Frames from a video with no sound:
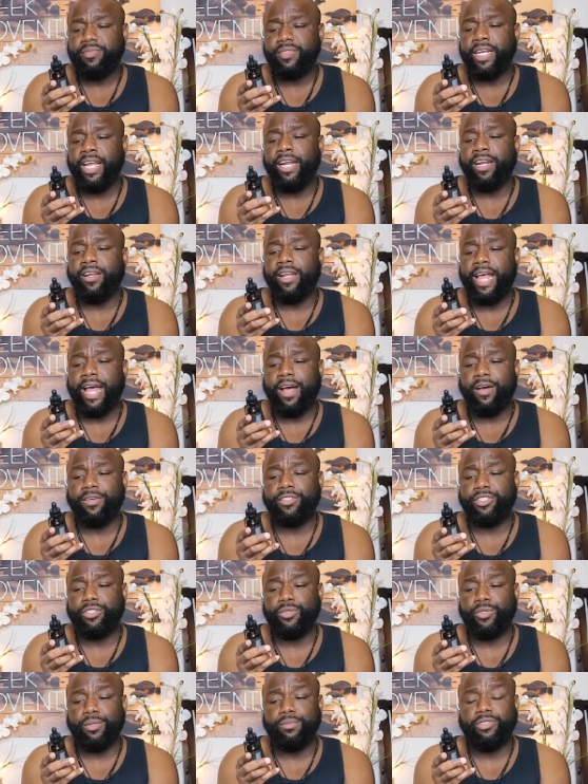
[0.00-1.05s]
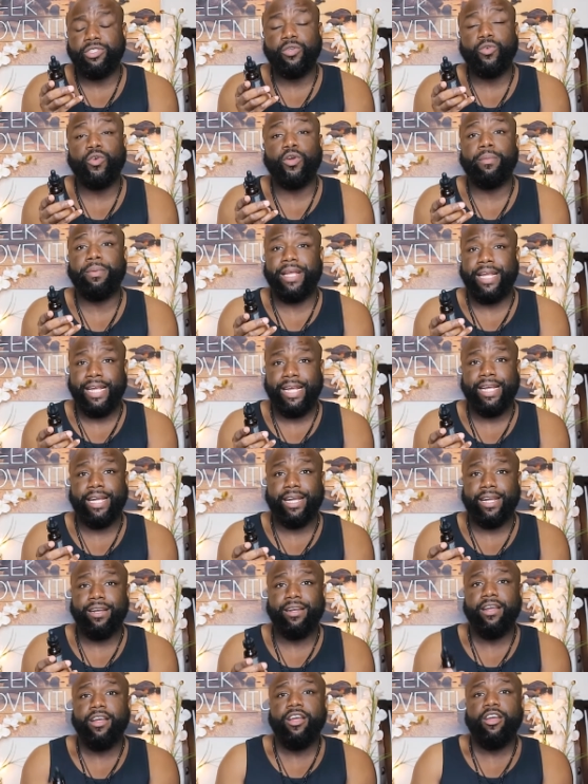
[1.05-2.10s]
And allow it to absorb
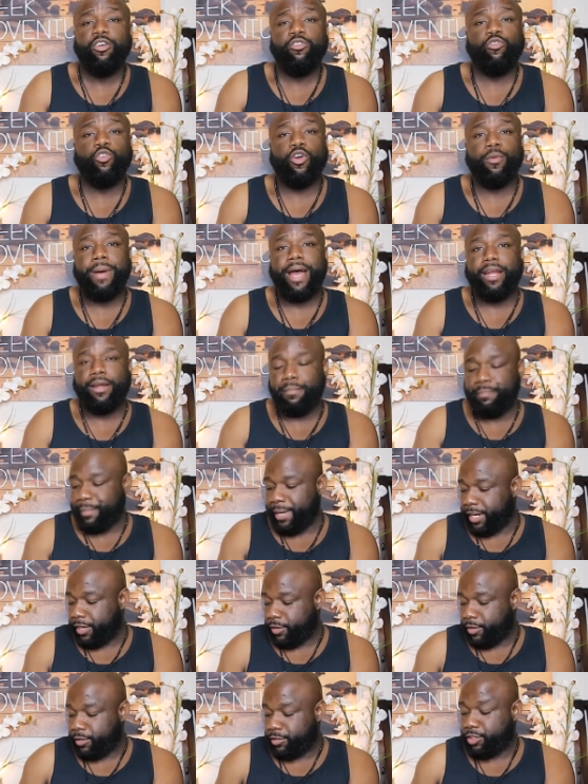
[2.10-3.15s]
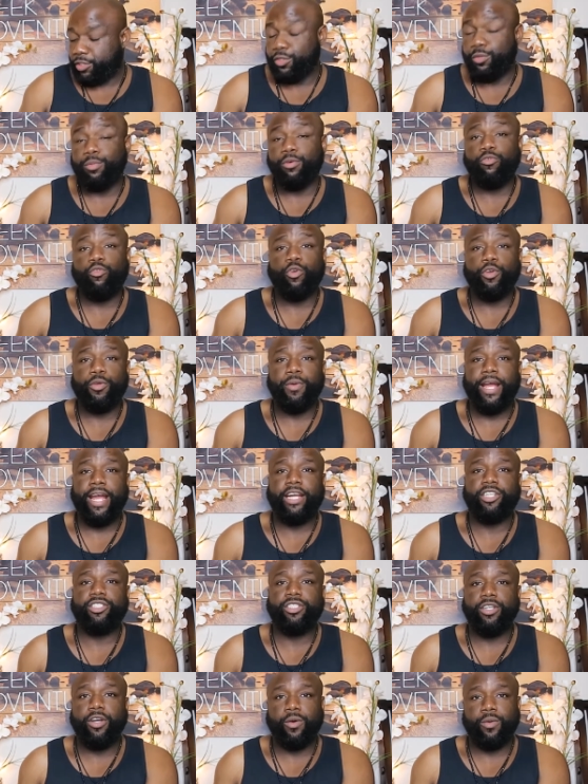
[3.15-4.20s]
in for about a minute or two before you
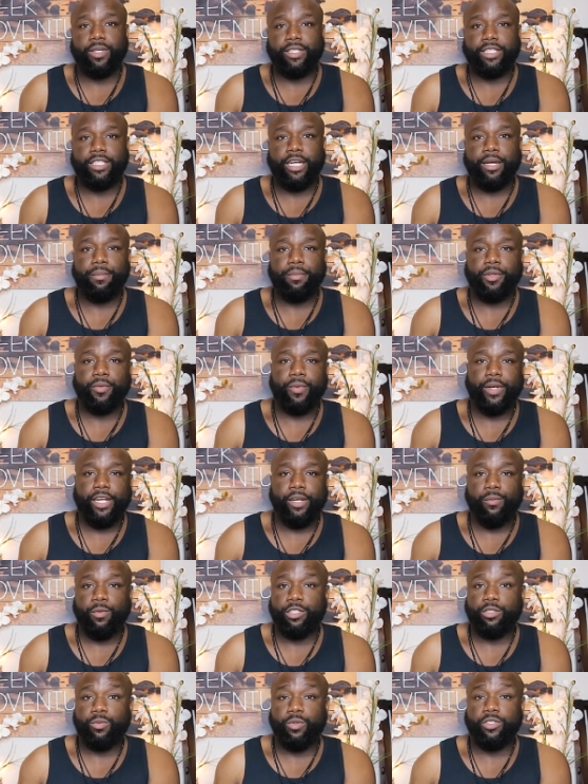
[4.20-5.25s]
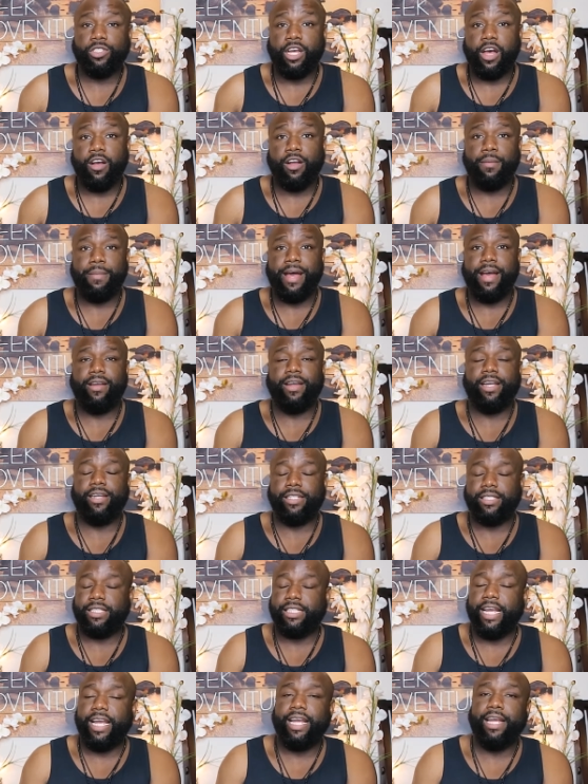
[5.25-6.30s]
actually go to step three, which we'll talk about in a
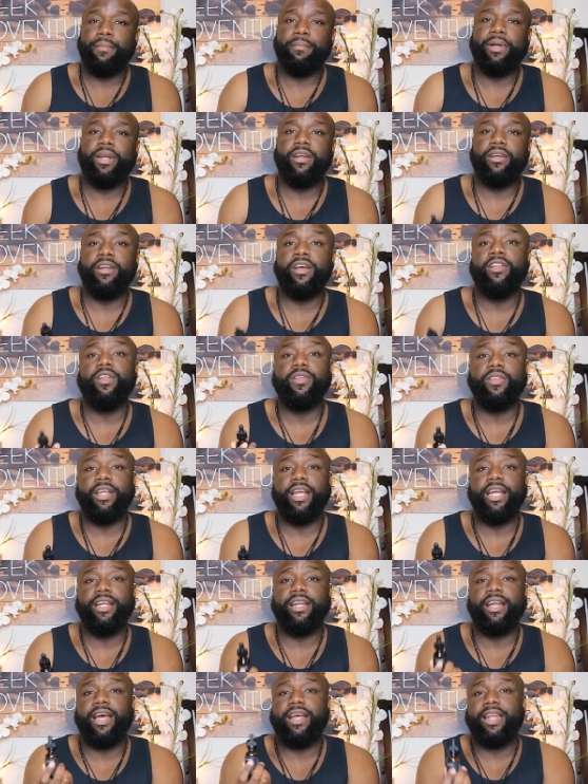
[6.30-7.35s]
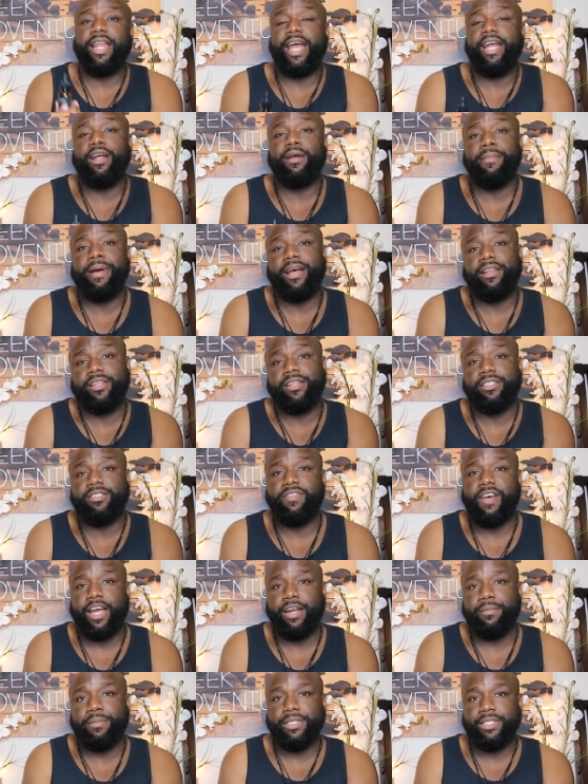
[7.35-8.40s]
second. But another thing that I like about this
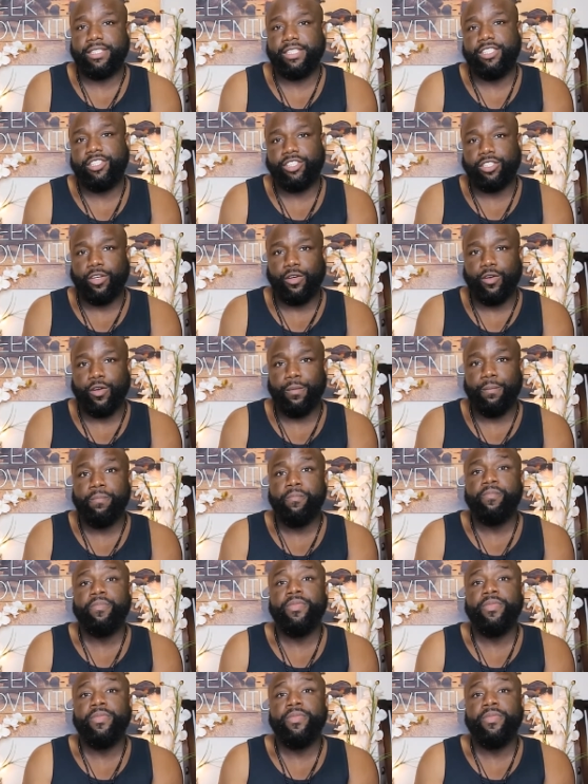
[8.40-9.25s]
vitamin C serum